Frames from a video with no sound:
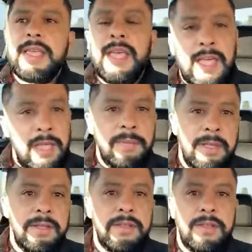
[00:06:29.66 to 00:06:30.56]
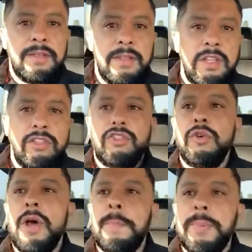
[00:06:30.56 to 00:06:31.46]
came
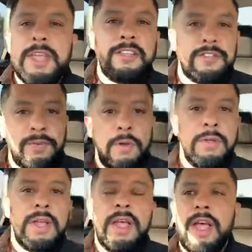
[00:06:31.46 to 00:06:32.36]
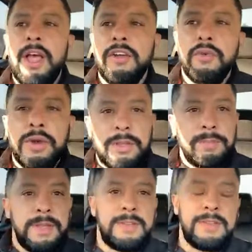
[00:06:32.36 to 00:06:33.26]
to a peaceful
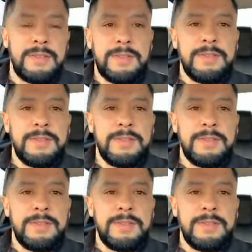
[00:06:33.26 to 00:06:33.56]
agreement.